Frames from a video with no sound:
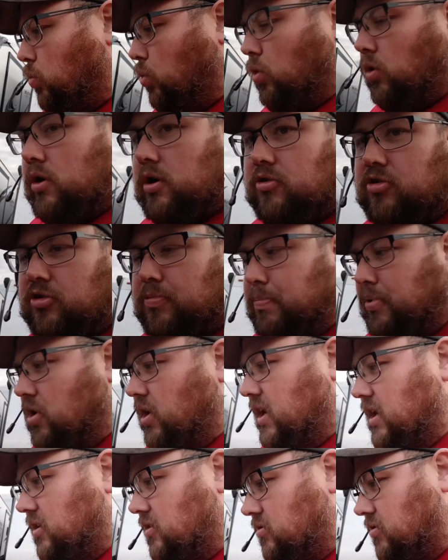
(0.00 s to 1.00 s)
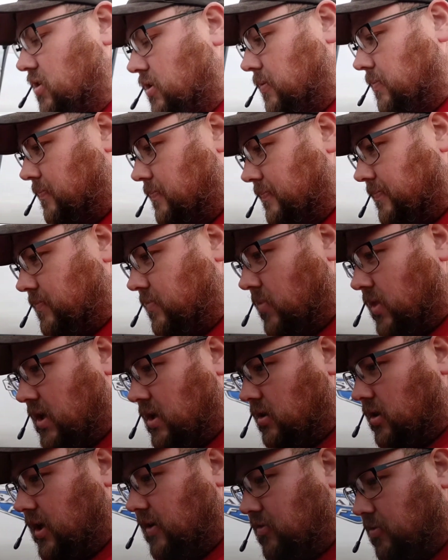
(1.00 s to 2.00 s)
worn springs,
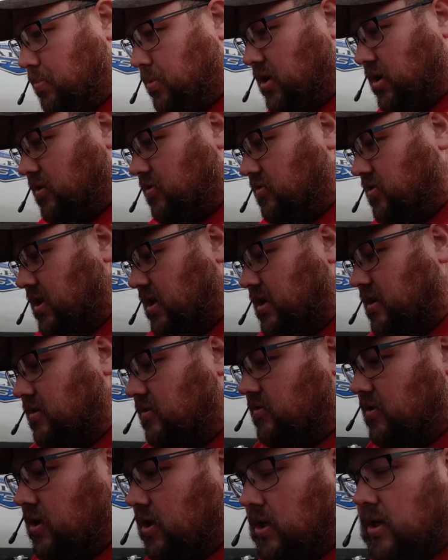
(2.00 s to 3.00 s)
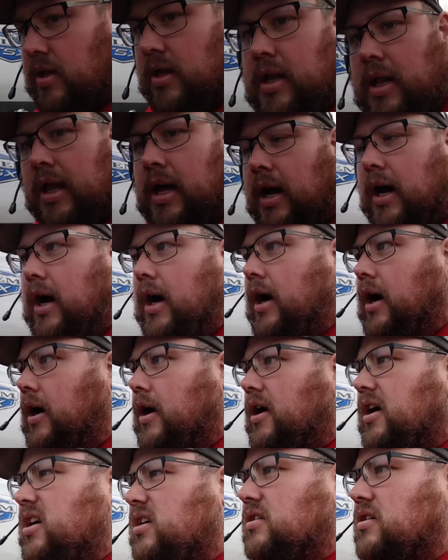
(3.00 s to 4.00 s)
leaf springs that is,
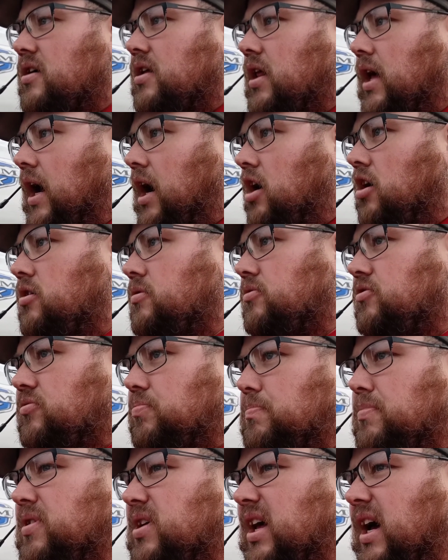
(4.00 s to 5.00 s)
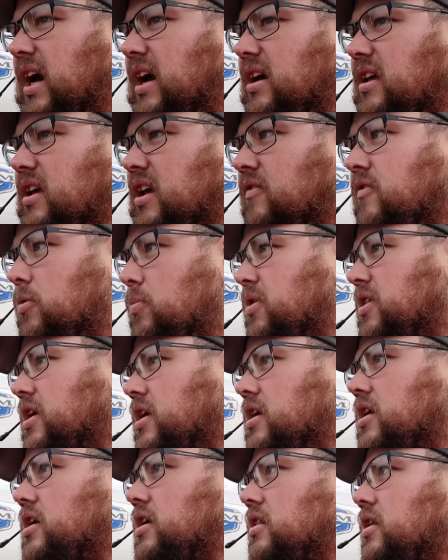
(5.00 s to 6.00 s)
I would even with
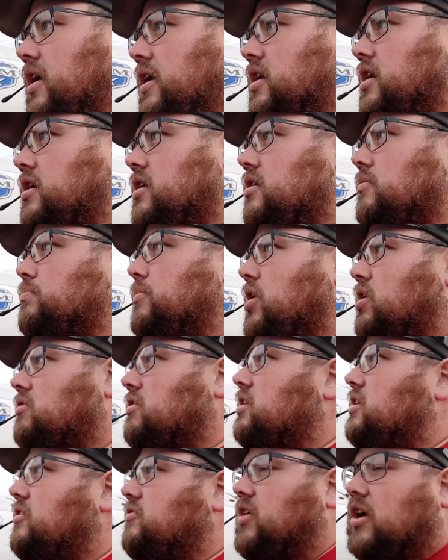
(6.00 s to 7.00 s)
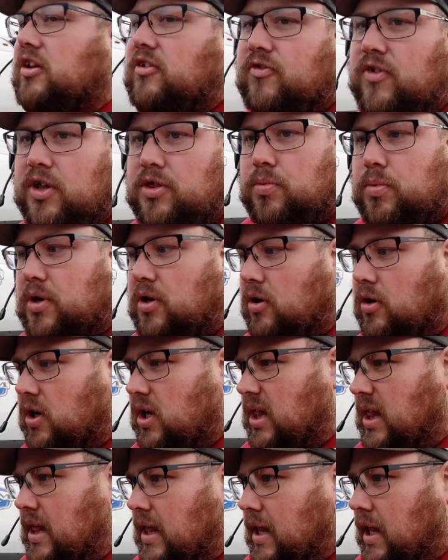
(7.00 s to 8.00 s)
a moderately sized fifth wheel,
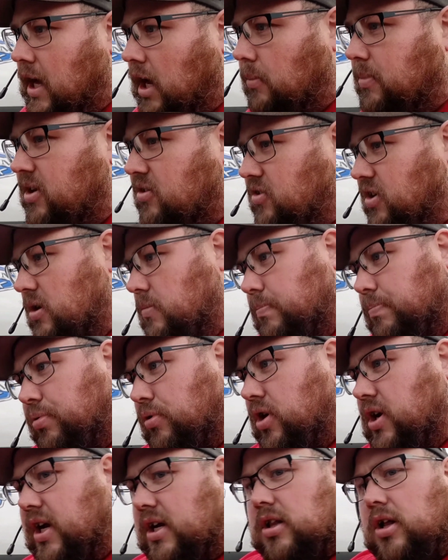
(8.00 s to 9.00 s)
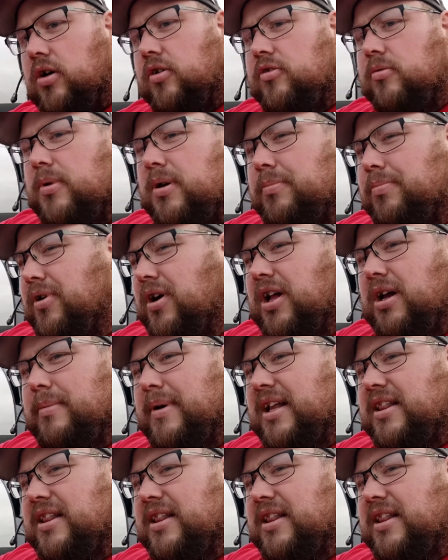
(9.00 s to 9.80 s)
I'll be sitting pretty close. I mean, probably